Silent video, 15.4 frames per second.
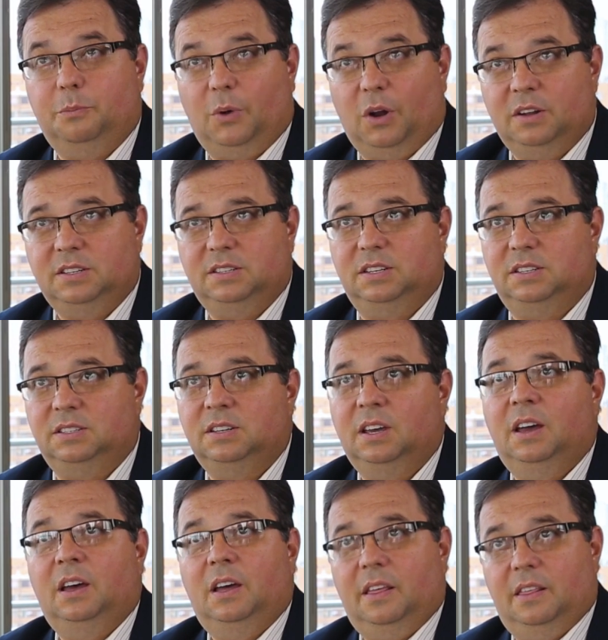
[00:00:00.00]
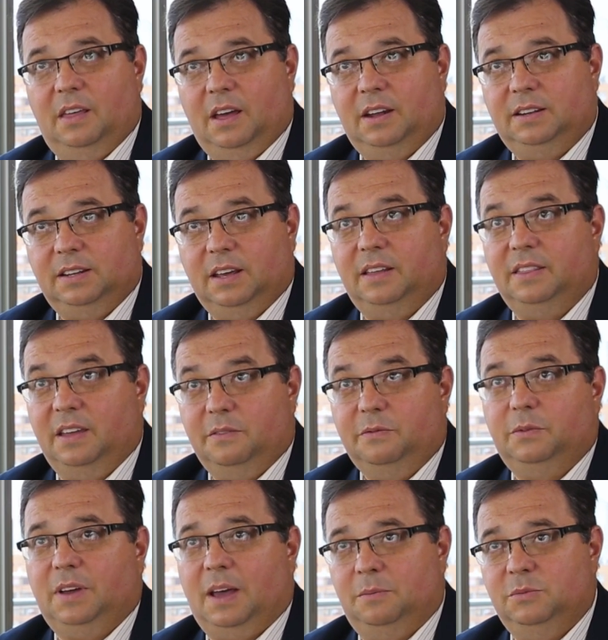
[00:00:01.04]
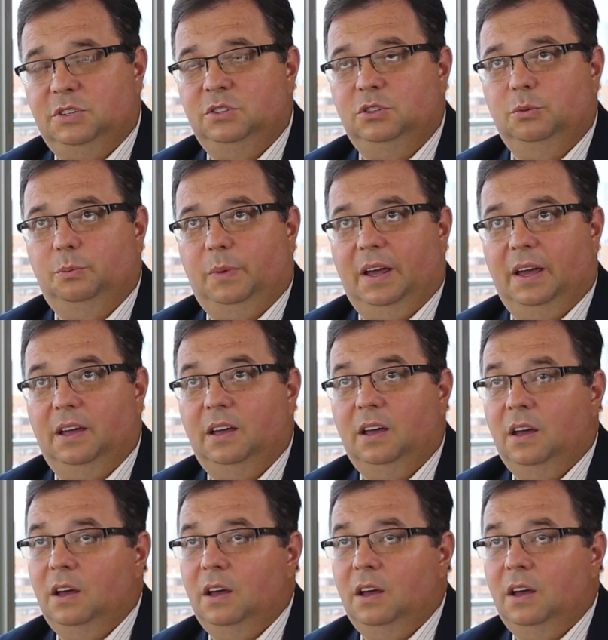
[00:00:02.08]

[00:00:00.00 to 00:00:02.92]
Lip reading: policies that comes into play.